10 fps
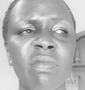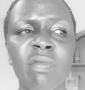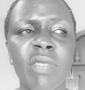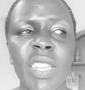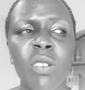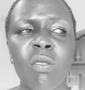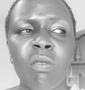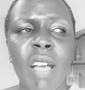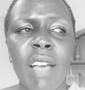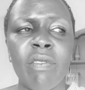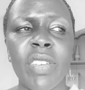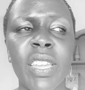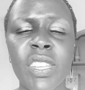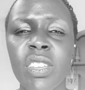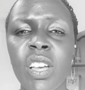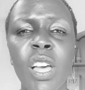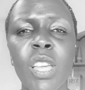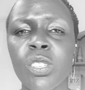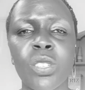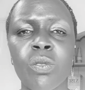they don't have any
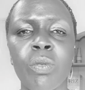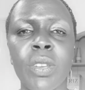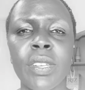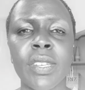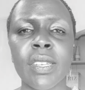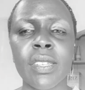urge to read it.